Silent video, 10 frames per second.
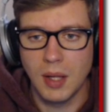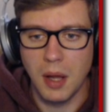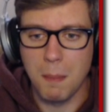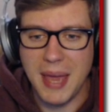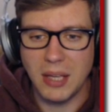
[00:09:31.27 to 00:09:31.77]

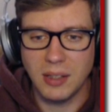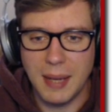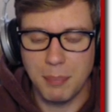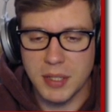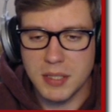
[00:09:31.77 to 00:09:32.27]
A male
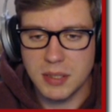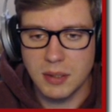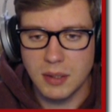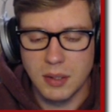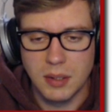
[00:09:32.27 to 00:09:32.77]
Lapras.
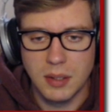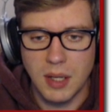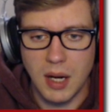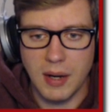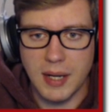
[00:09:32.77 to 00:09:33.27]

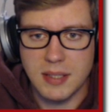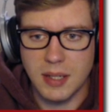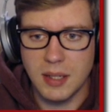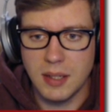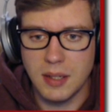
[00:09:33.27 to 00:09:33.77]
Alright,
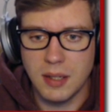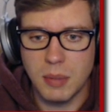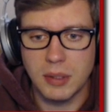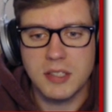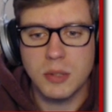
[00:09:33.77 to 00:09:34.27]
um,
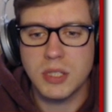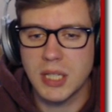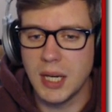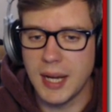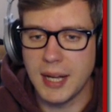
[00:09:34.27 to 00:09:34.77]
let's use Cut.